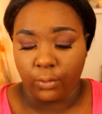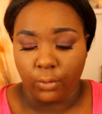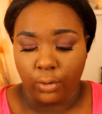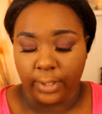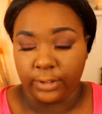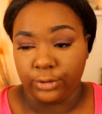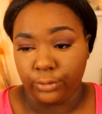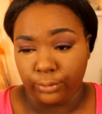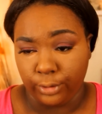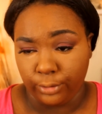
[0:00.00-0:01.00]
going
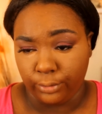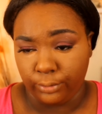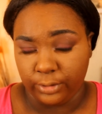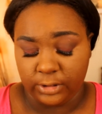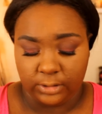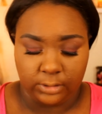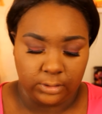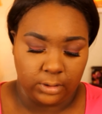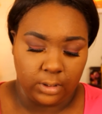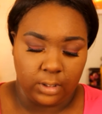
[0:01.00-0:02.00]
to use
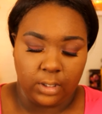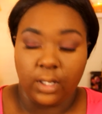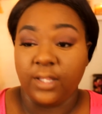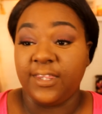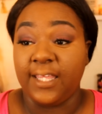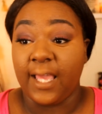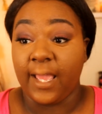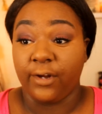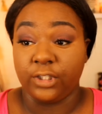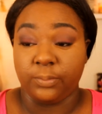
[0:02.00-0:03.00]
the
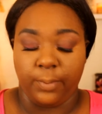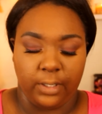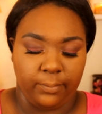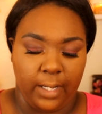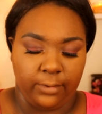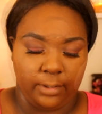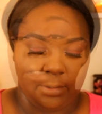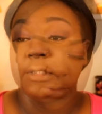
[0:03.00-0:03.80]
Air Spun powder.